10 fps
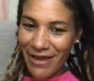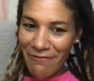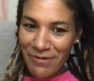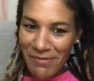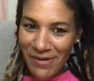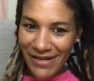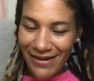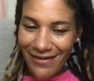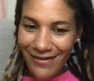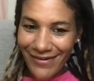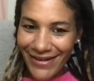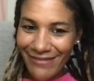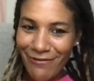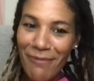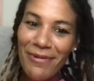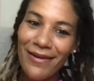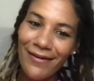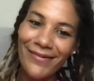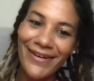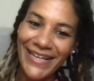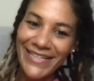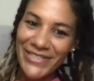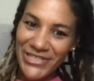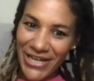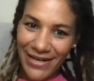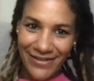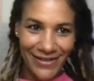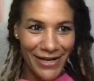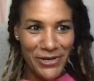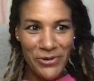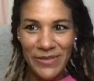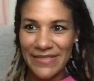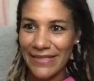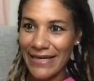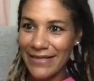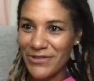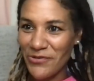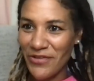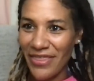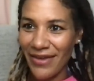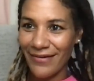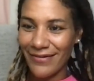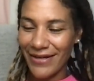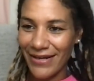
We have people in London from London in the chat, and I know it's late over there.